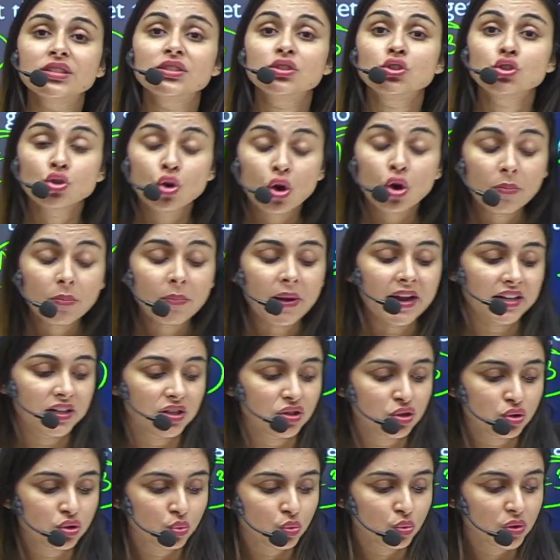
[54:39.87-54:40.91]
So my dear
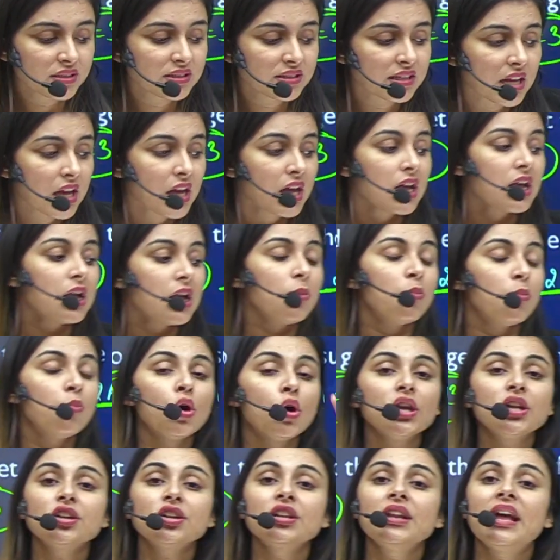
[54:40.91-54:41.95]
students,
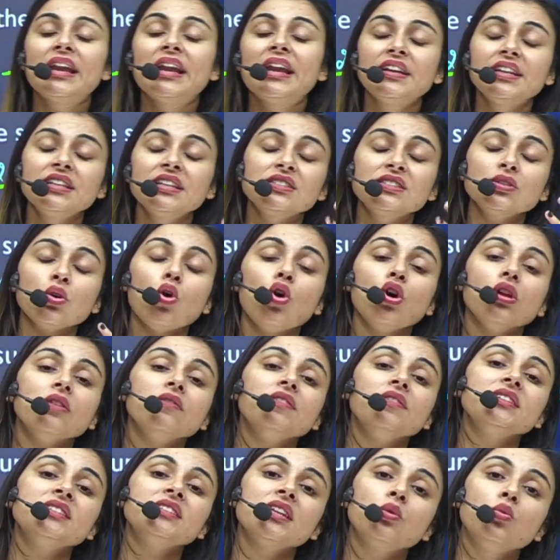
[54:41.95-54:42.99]
molecularity is
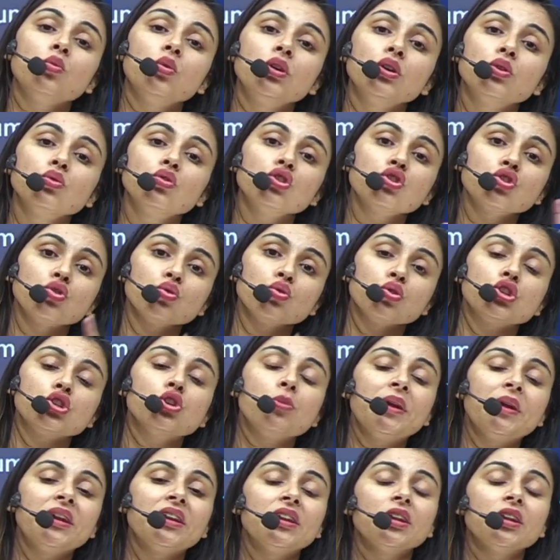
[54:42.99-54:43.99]
always equal to the stoichiometric